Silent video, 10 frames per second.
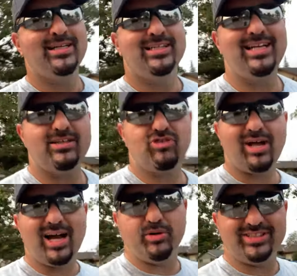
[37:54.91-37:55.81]
to get
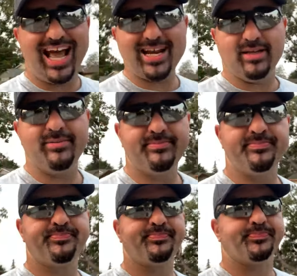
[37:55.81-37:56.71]
reliable data,
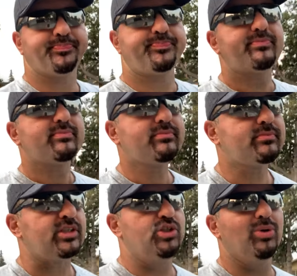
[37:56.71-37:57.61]

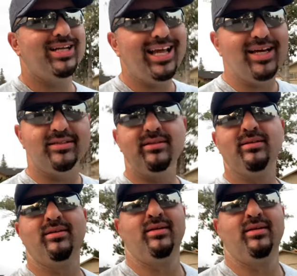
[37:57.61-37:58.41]
you again